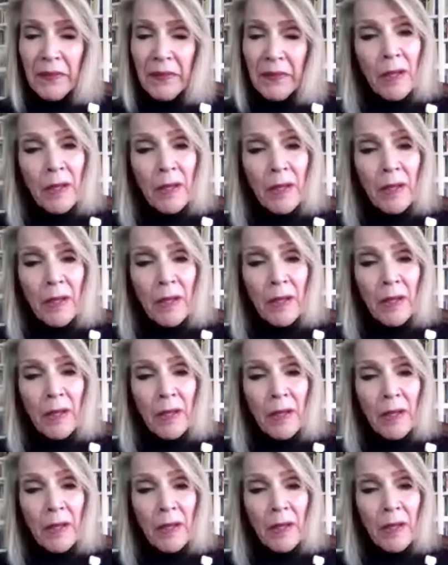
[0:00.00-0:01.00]
oath they
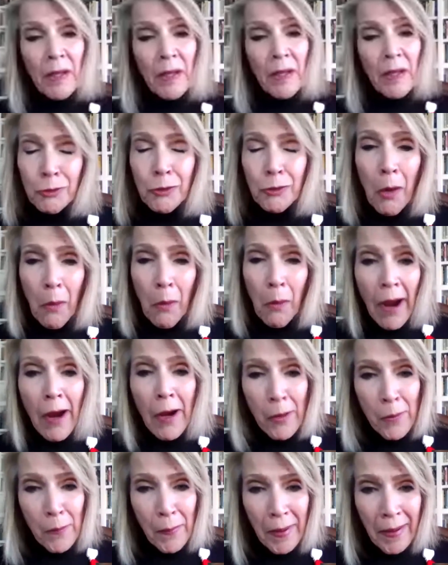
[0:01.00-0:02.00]
took to do no
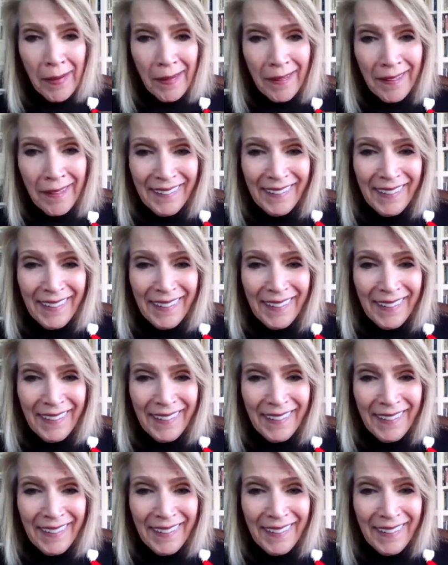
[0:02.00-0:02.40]
harm?